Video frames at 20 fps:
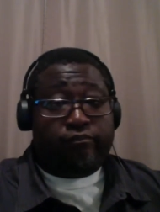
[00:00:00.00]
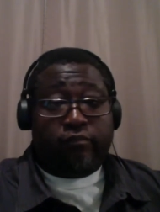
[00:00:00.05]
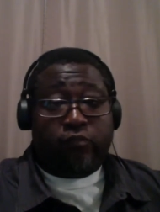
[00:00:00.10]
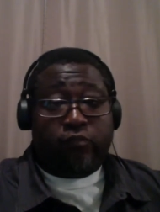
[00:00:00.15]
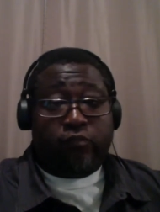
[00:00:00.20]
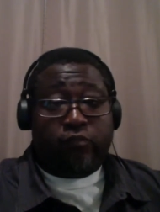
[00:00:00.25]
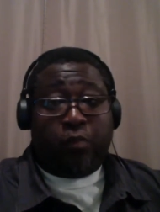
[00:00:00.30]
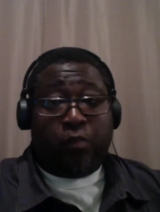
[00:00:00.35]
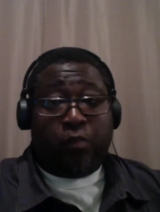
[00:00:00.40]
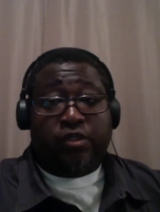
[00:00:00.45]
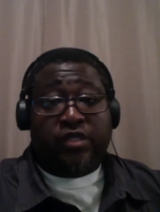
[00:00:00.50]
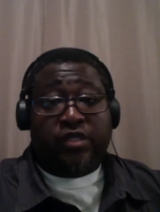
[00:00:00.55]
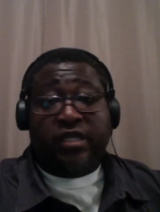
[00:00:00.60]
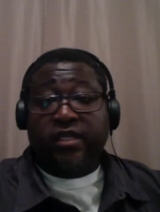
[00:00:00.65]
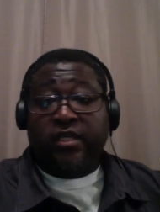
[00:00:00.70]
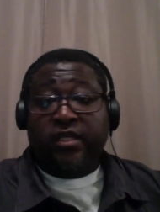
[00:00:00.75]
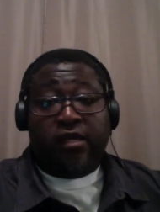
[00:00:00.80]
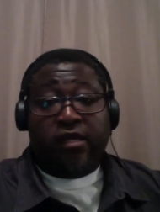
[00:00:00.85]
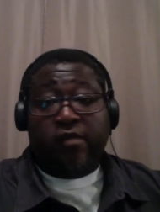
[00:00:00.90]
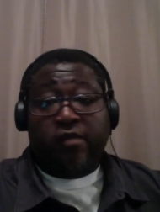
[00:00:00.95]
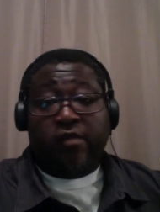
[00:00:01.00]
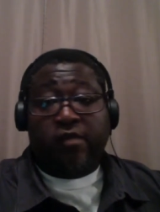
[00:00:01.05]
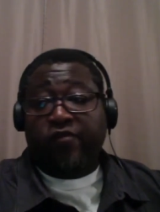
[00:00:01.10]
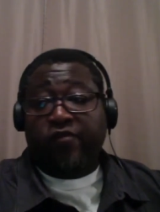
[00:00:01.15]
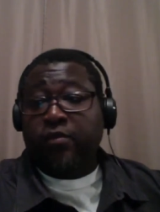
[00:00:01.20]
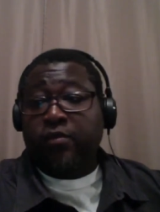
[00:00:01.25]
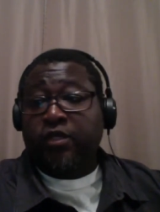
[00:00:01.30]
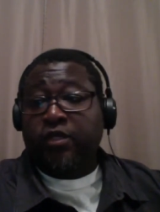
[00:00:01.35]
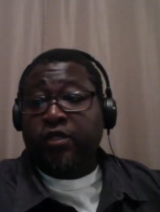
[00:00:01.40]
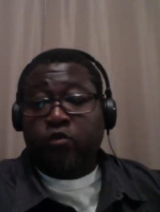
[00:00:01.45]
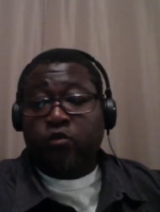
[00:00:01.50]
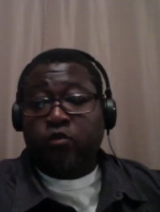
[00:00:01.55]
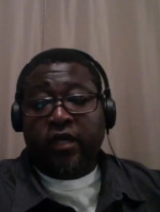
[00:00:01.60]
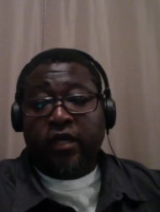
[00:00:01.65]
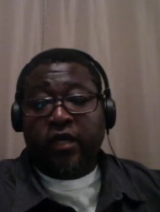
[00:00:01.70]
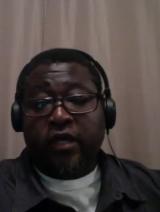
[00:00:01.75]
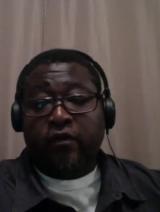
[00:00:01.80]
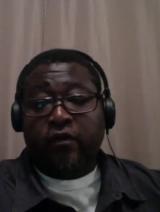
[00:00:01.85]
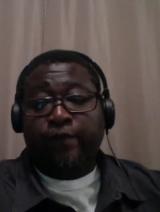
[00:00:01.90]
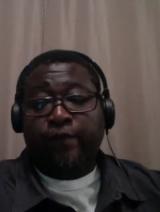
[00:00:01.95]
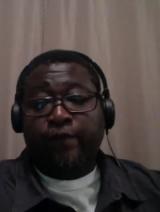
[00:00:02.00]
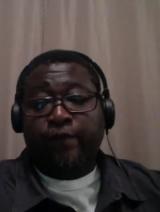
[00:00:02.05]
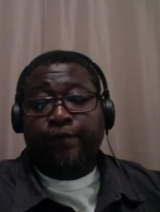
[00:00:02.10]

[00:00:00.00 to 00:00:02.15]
represented in your family as well.